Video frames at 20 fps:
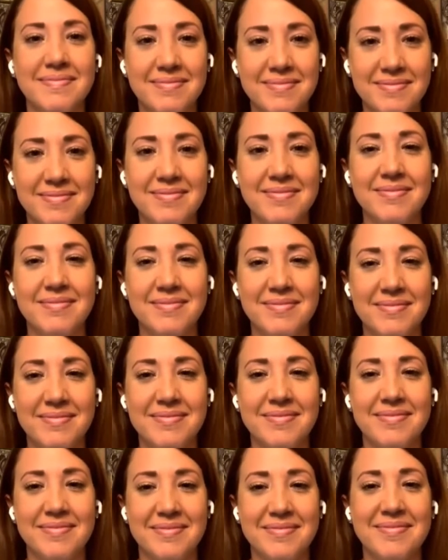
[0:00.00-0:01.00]

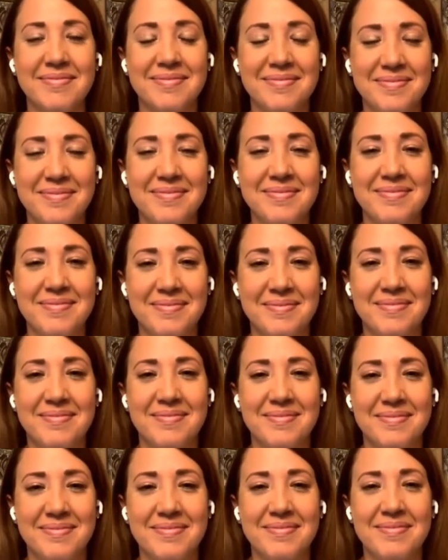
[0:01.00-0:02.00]

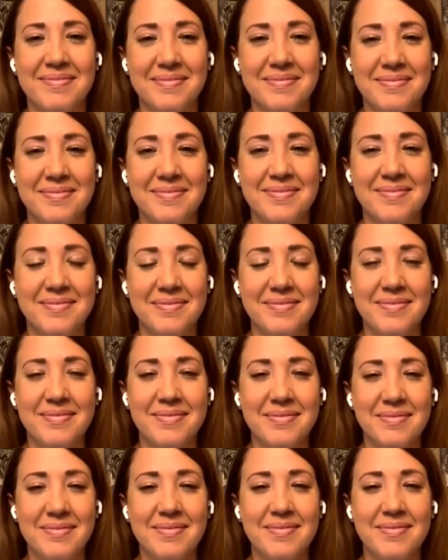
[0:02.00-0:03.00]

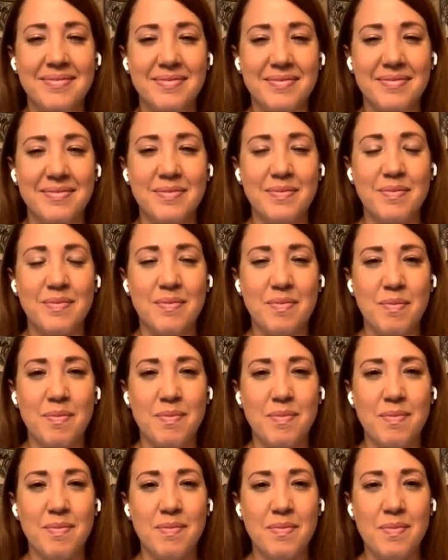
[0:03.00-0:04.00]

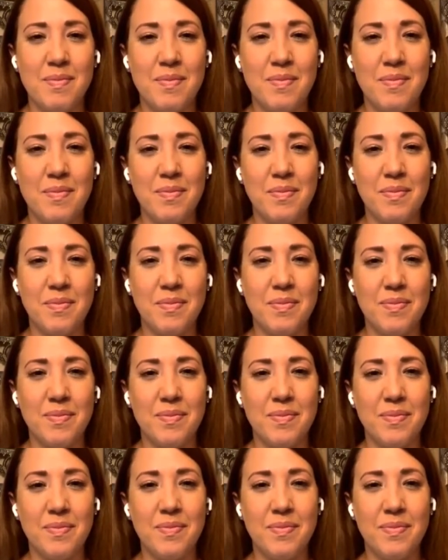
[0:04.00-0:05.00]
(not speaking)